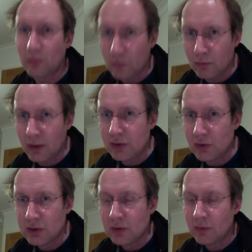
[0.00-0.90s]

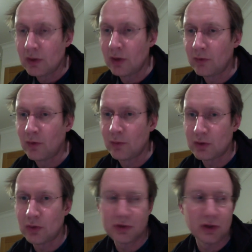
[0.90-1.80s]
wages, firms'
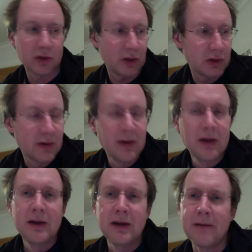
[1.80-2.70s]
costs increase.
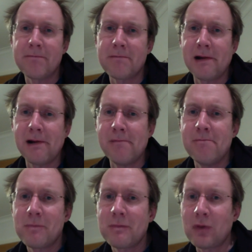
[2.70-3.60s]

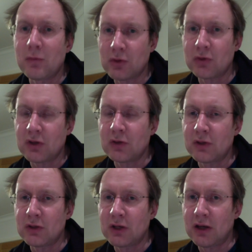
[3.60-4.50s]
Firms' costs
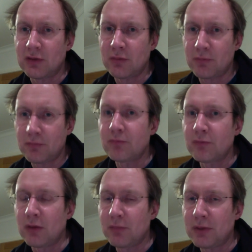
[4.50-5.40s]
increase, they're going to have to
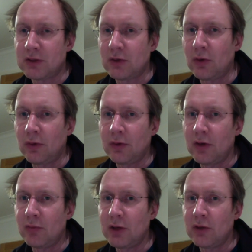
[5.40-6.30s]
pass it on
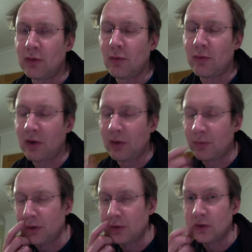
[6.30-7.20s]
in the form of higher
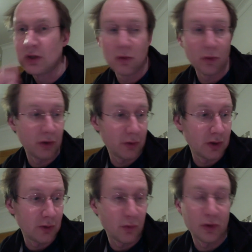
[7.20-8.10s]
prices. Although I
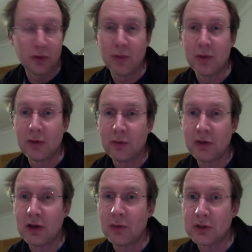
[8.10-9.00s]
think one of the women in the
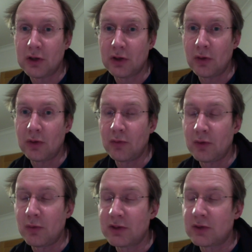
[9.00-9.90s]
video was arguing that the
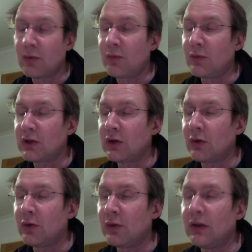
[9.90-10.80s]
businesswoman was
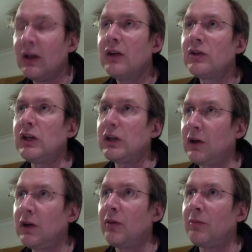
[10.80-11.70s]
arguing that she
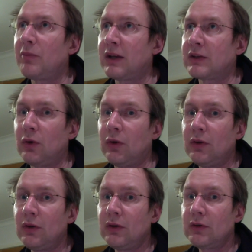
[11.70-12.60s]
can't pass on
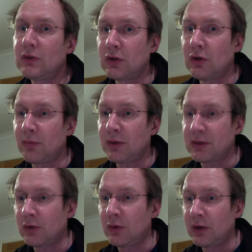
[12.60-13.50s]

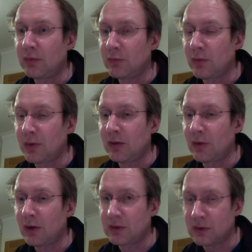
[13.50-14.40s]
the pay
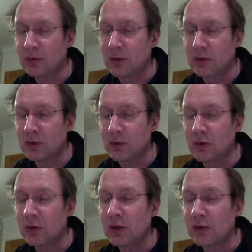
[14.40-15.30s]
rise, so
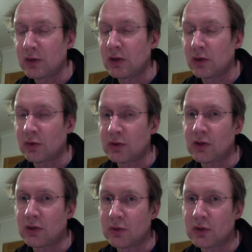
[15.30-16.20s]
the increase in her costs to
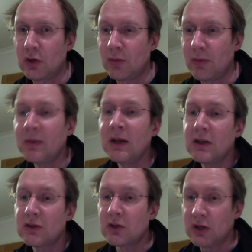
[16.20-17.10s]
the consumer.
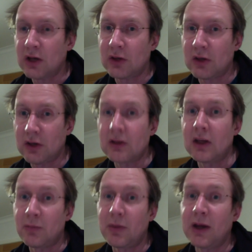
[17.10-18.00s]
So she's either going to
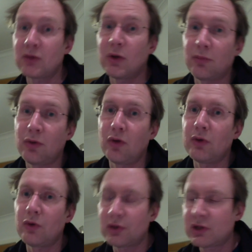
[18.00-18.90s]
get back to unemployment,
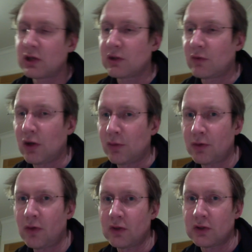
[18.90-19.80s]
or alternatively her
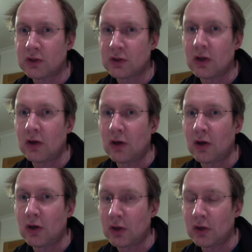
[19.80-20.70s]
profits
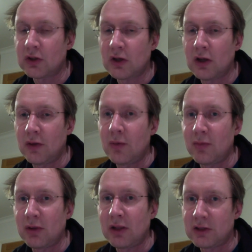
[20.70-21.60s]
are cut and there may
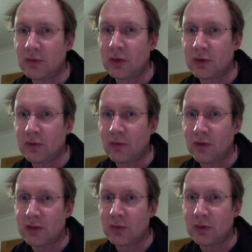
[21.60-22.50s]
be less funds for
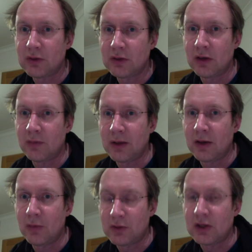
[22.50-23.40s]
investment,
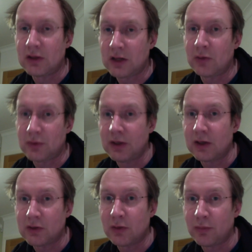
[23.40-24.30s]
which then counteracts the